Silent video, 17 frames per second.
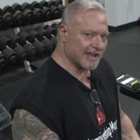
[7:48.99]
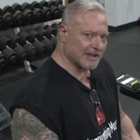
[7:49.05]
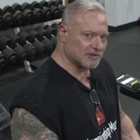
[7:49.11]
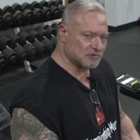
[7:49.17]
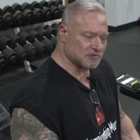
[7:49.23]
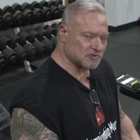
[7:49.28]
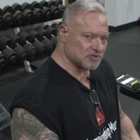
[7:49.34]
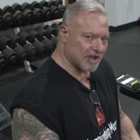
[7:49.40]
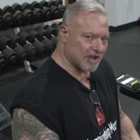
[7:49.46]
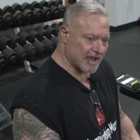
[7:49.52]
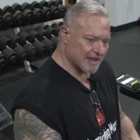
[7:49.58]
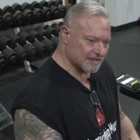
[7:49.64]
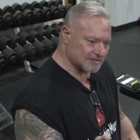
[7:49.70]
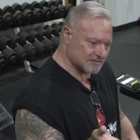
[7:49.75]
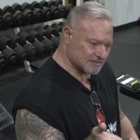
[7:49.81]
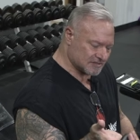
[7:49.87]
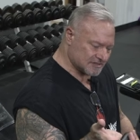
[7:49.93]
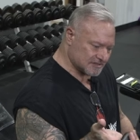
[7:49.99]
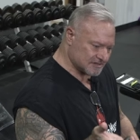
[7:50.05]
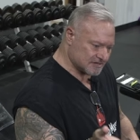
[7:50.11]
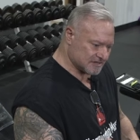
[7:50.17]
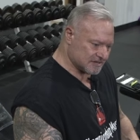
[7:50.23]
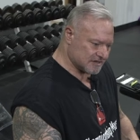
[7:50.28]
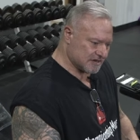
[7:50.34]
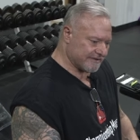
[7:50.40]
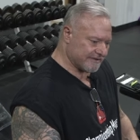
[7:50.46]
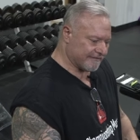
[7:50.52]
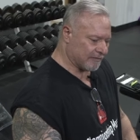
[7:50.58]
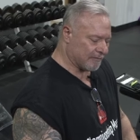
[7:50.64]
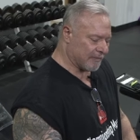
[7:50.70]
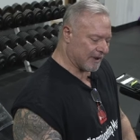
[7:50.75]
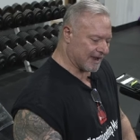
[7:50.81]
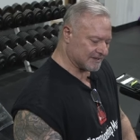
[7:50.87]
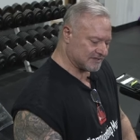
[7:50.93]
exercise for
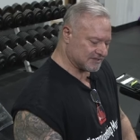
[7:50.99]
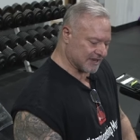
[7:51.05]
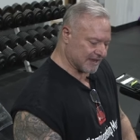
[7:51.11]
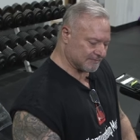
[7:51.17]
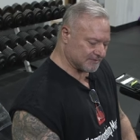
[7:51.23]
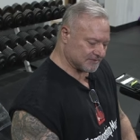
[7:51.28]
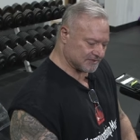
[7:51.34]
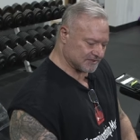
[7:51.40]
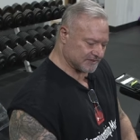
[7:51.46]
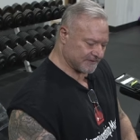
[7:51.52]
biceps.